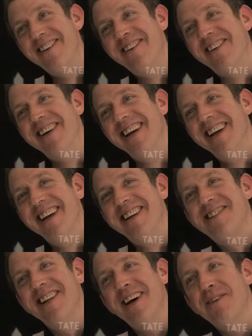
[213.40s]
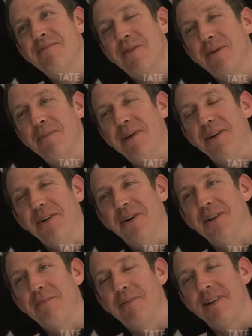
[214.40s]
you know, so that would probably be not
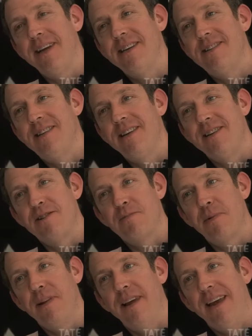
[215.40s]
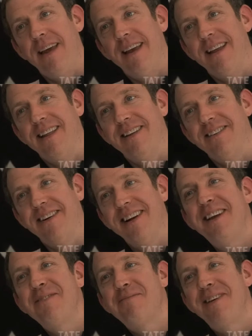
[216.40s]
the place to display the
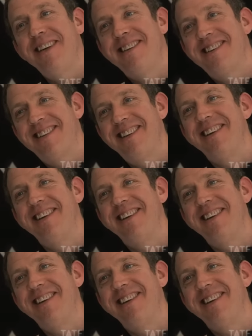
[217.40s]
running piece,